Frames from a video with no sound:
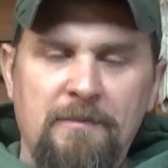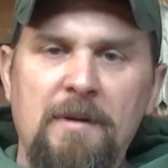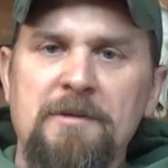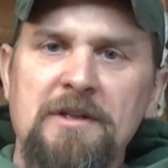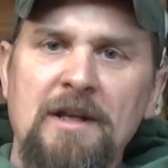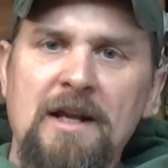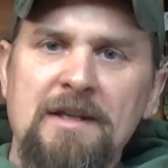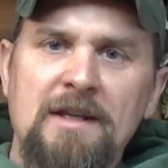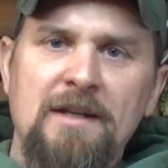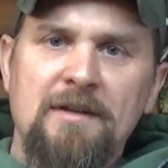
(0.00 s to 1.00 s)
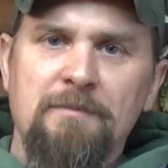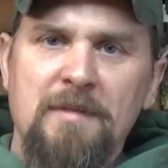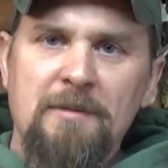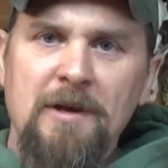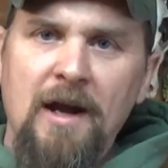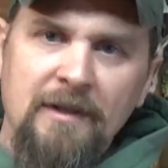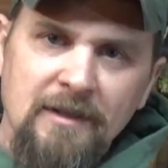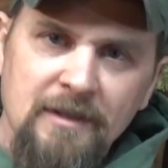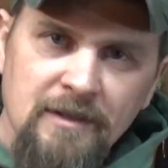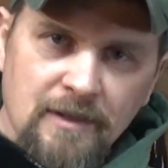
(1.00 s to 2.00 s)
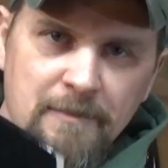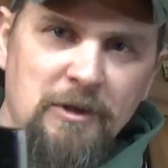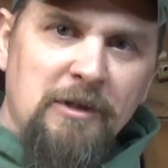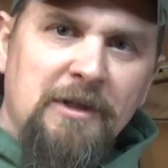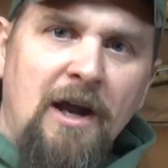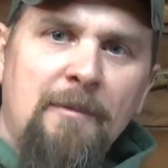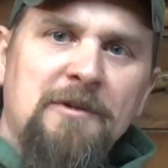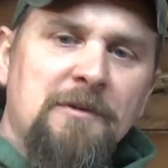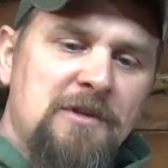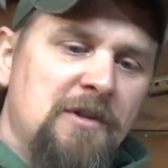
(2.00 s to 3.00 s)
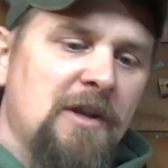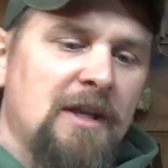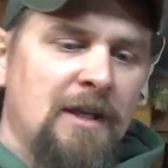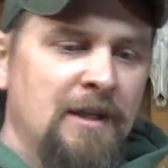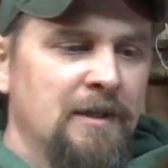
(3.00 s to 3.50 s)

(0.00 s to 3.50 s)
Maybe it's a good idea, maybe not. Let me know in the comments what you think.